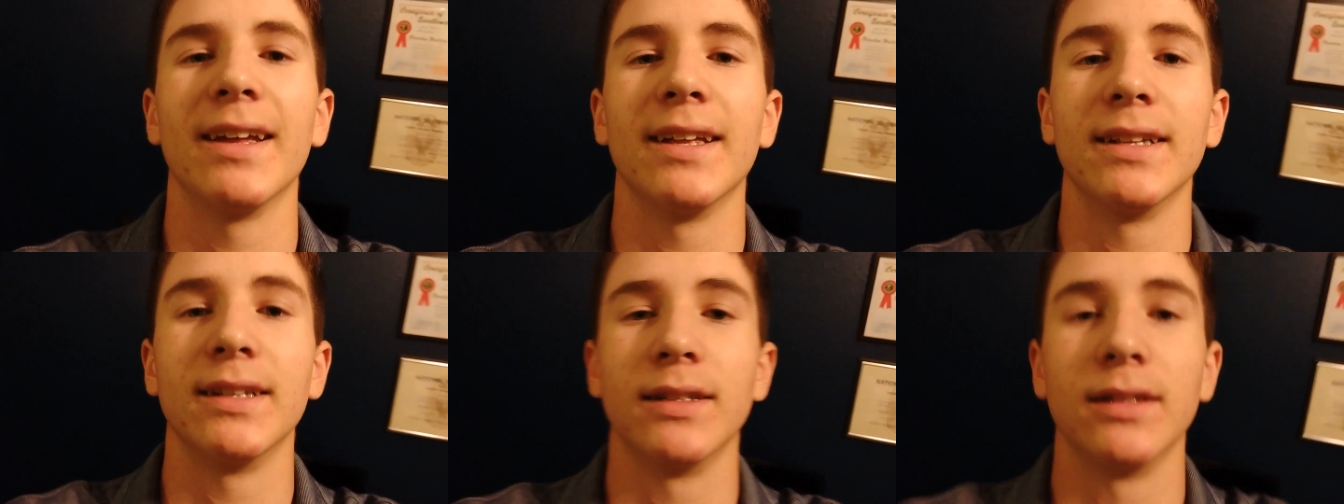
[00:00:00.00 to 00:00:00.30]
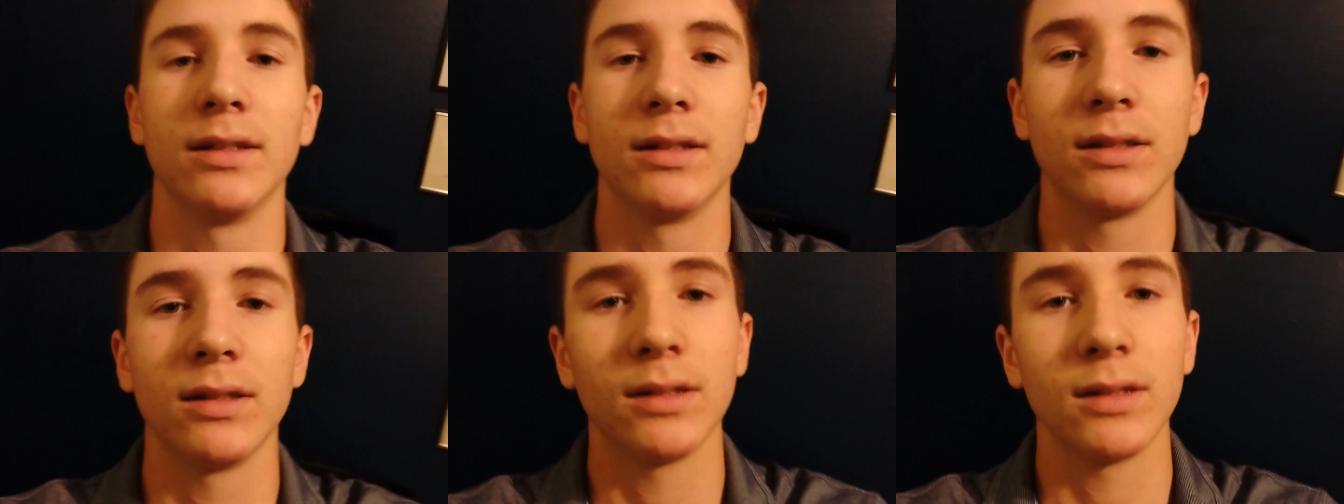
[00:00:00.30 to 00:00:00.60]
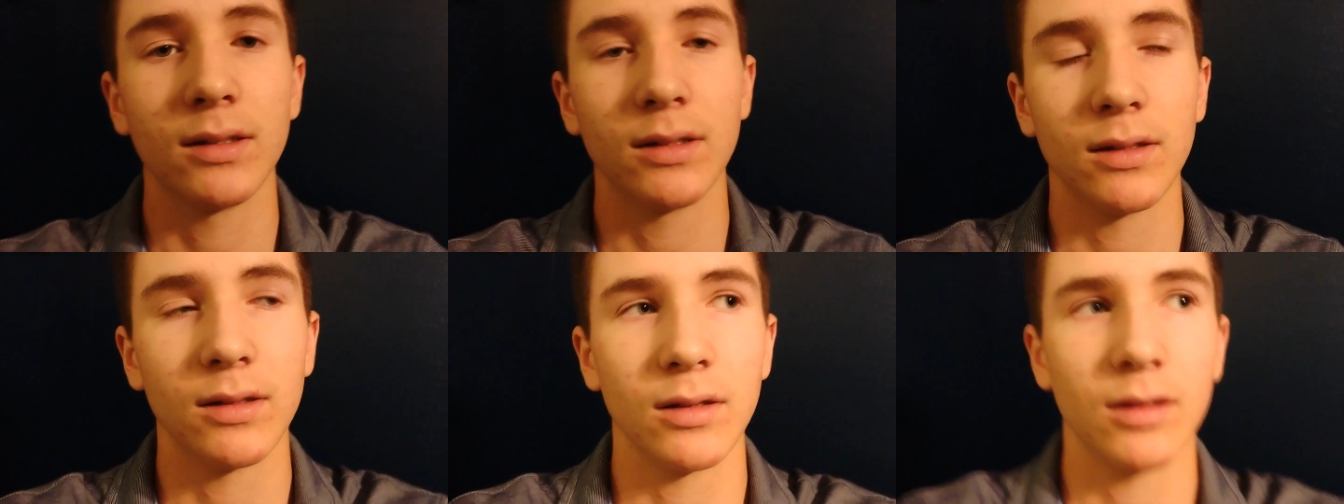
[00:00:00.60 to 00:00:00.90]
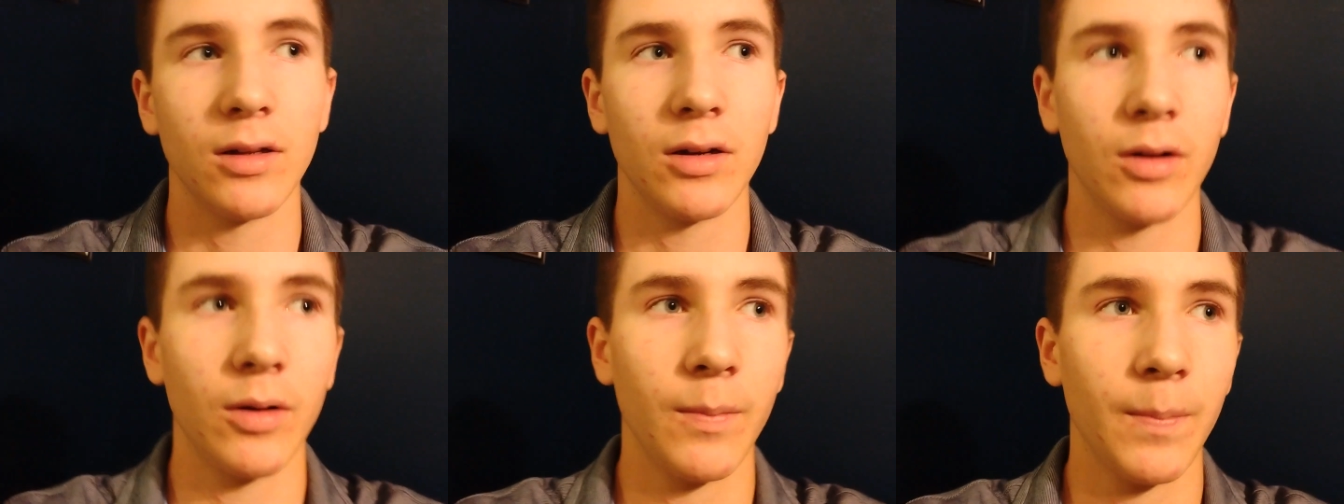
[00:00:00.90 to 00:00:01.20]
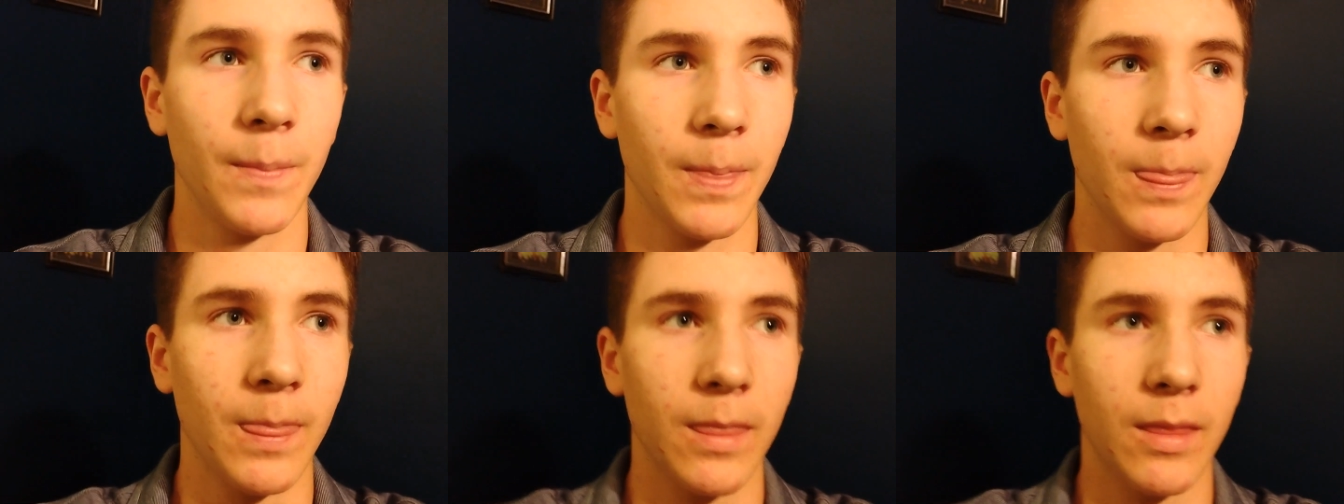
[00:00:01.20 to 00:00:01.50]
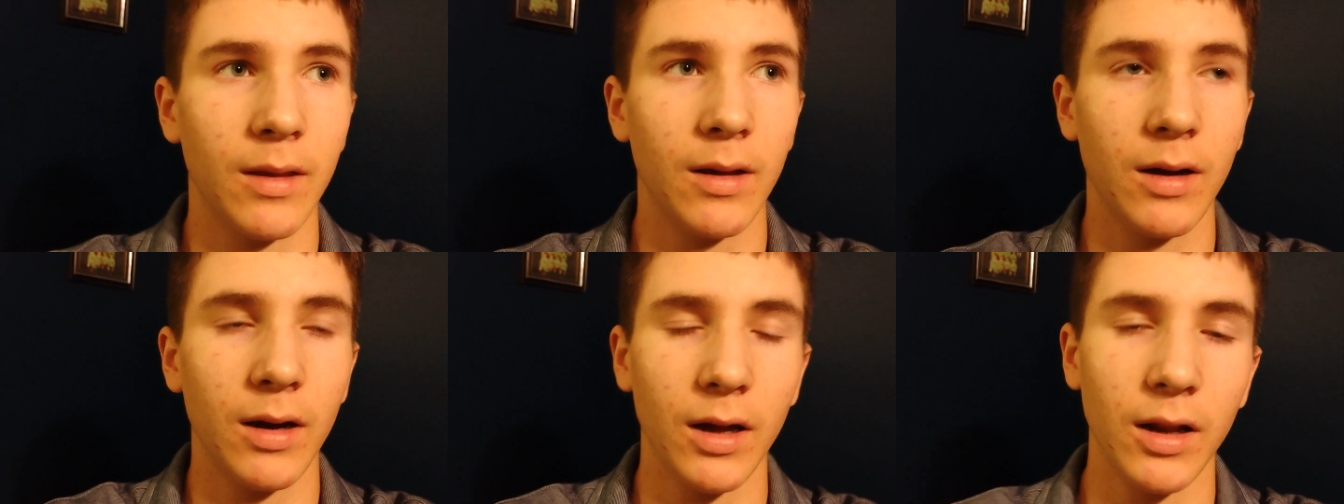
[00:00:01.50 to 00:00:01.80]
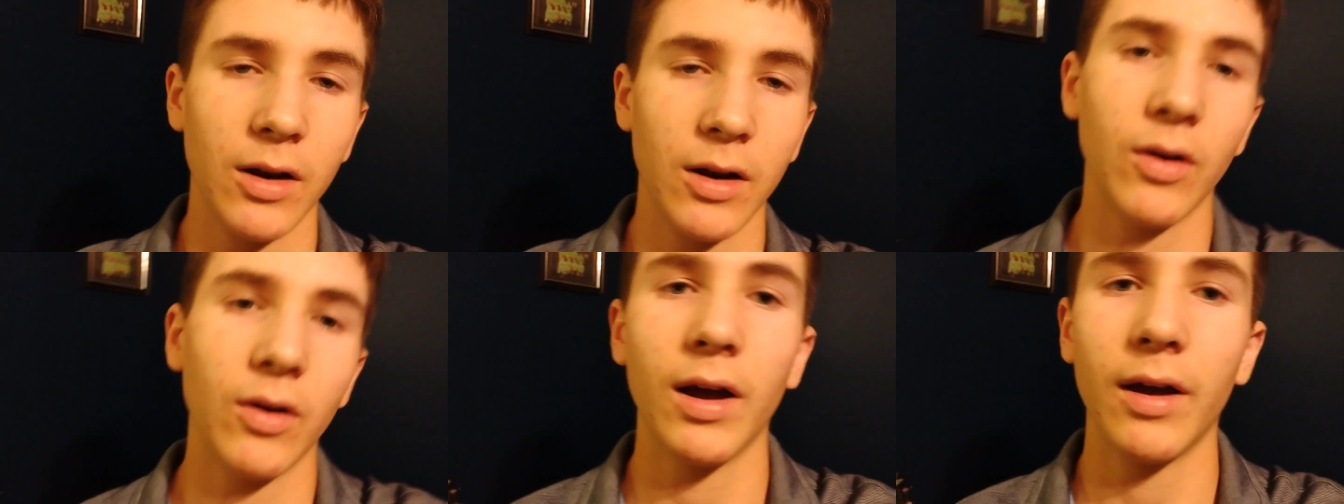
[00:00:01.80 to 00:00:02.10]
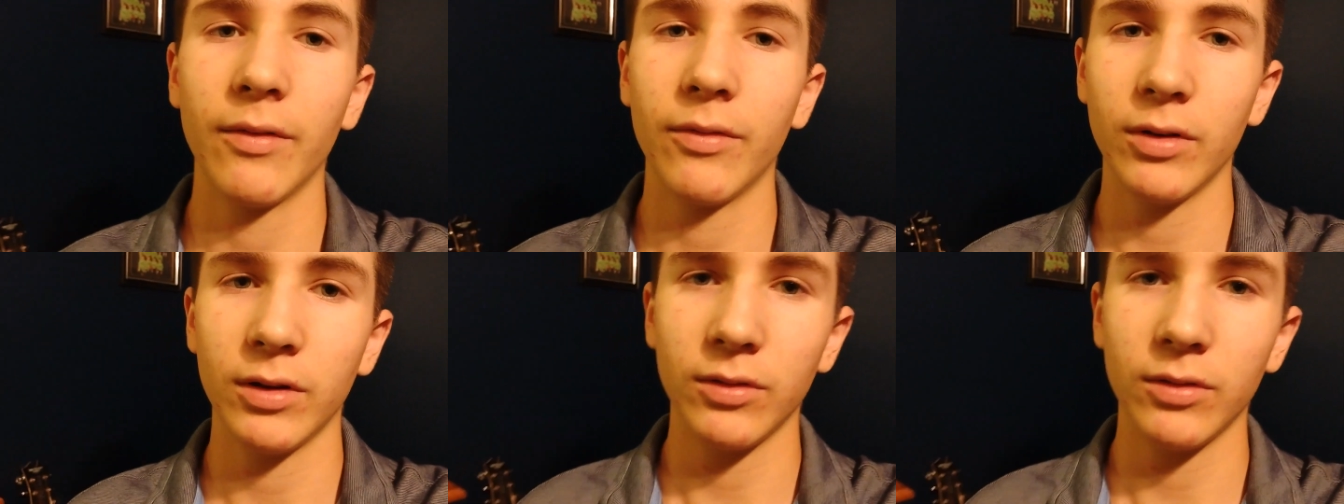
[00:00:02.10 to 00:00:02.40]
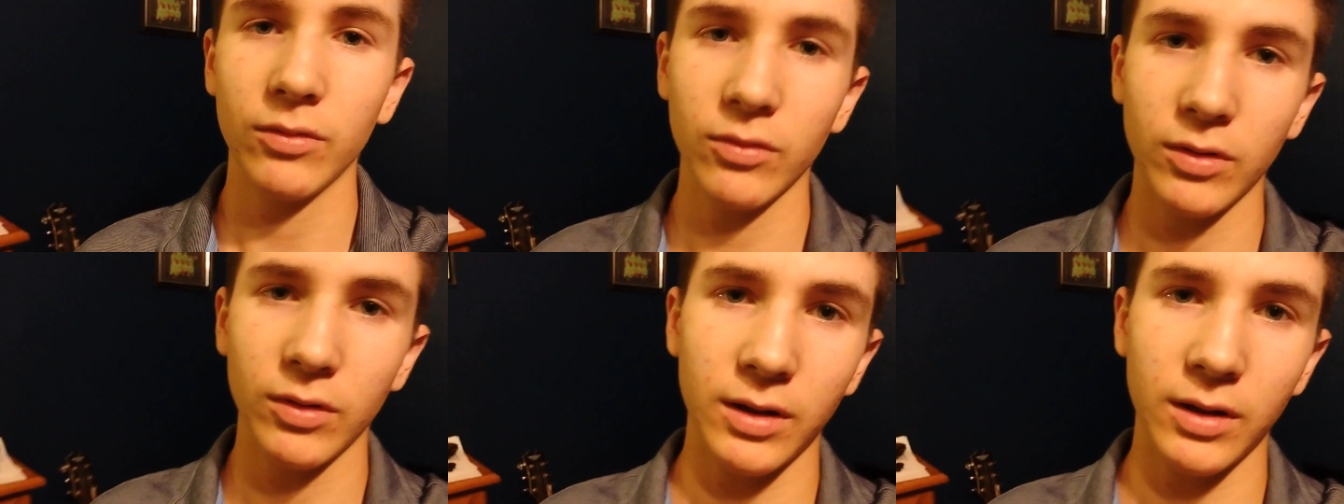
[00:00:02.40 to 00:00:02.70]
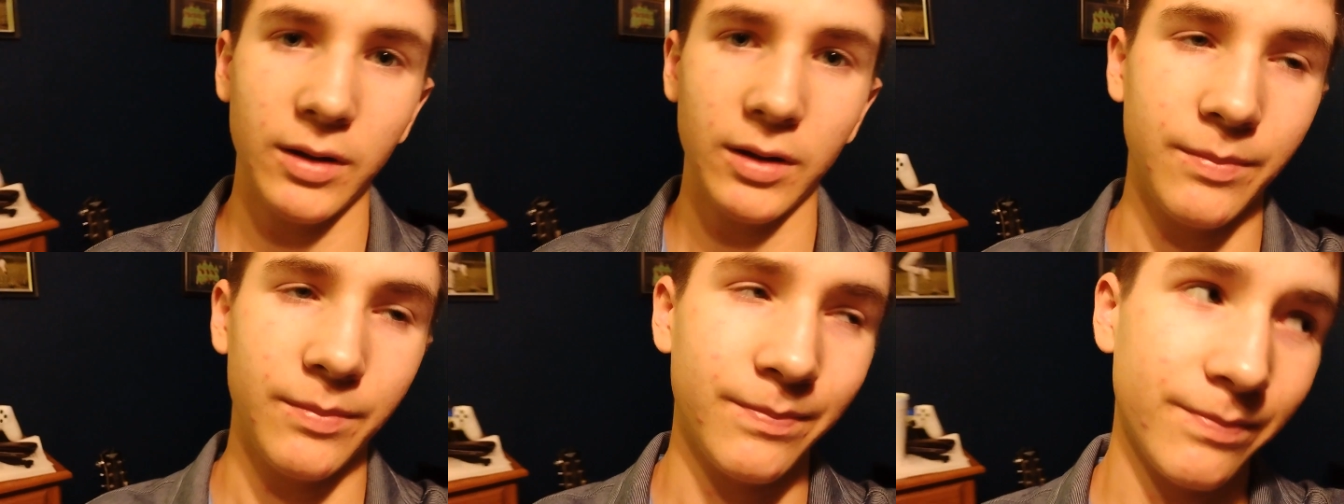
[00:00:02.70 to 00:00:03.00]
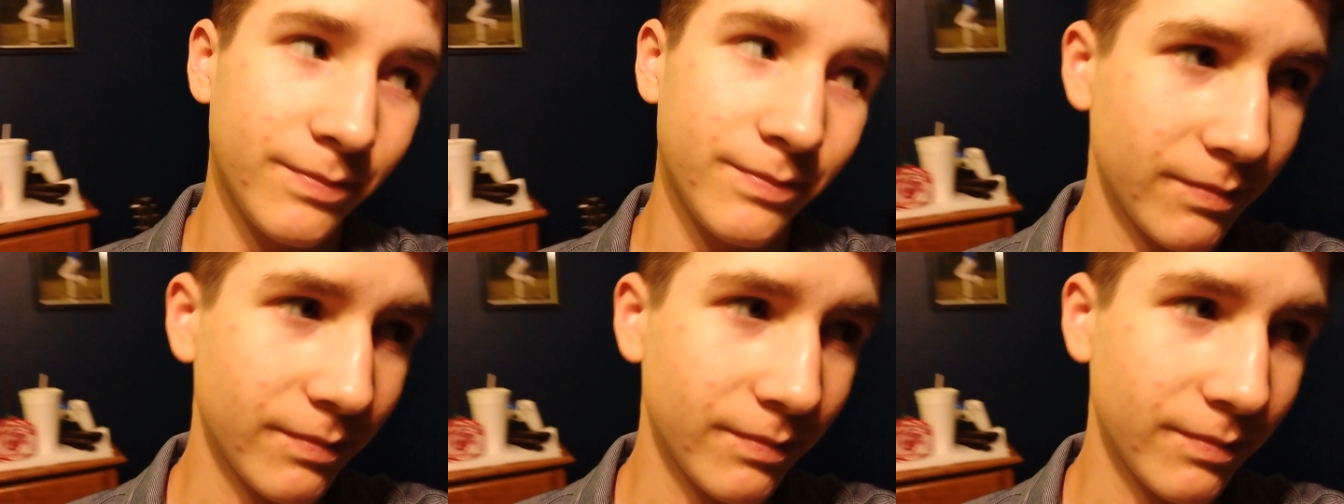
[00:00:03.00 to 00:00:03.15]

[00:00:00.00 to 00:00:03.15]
And, you know, I know I haven't really